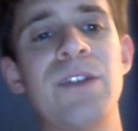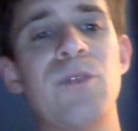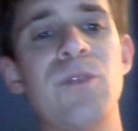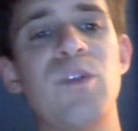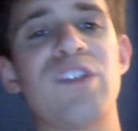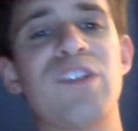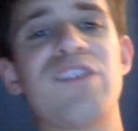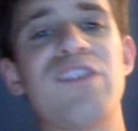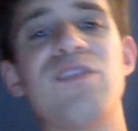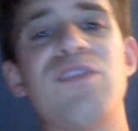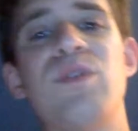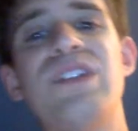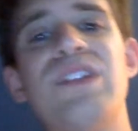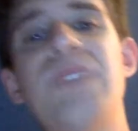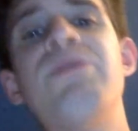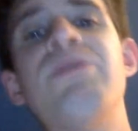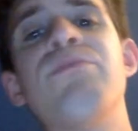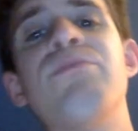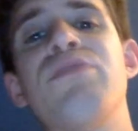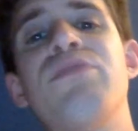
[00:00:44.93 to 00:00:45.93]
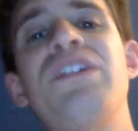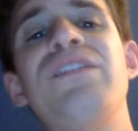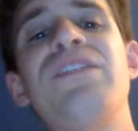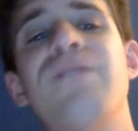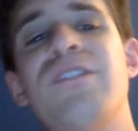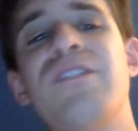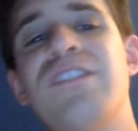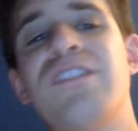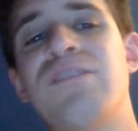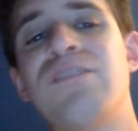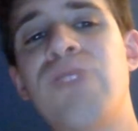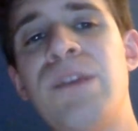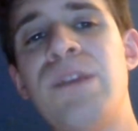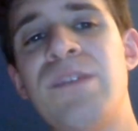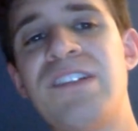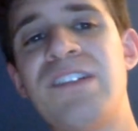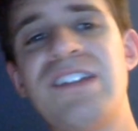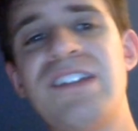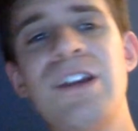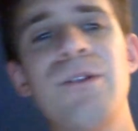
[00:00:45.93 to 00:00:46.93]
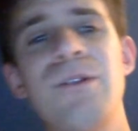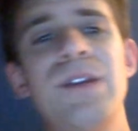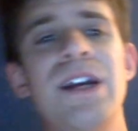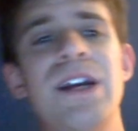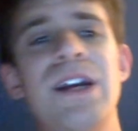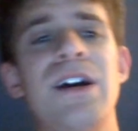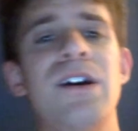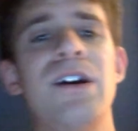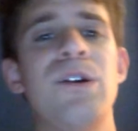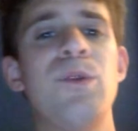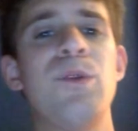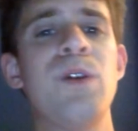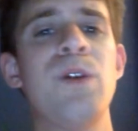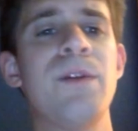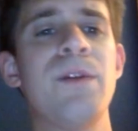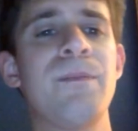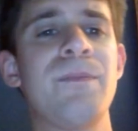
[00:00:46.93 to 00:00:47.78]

We also saw Damian Priest versus Rey Mysterio.